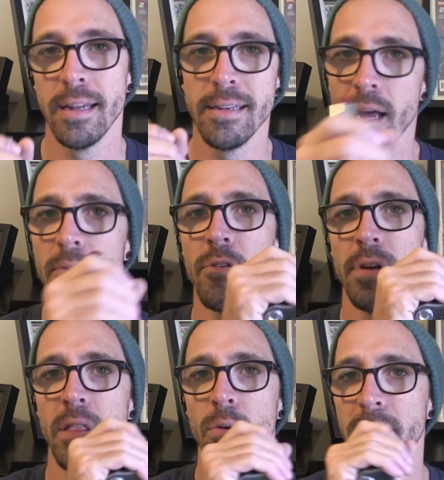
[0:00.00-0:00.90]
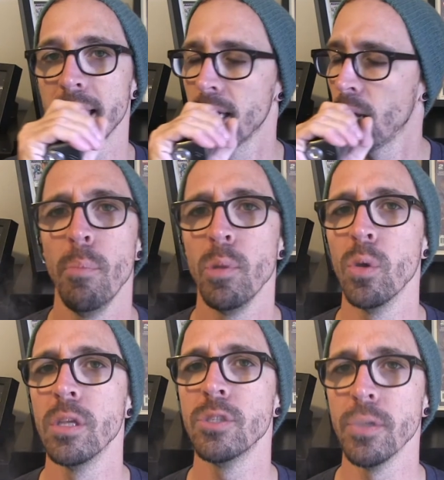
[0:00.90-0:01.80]
Done for another week. Hope you
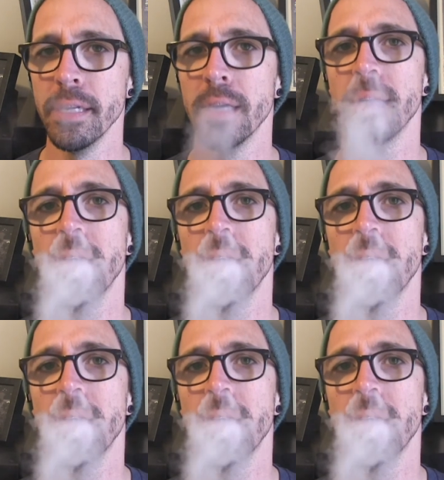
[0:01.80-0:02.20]
all enjoyed.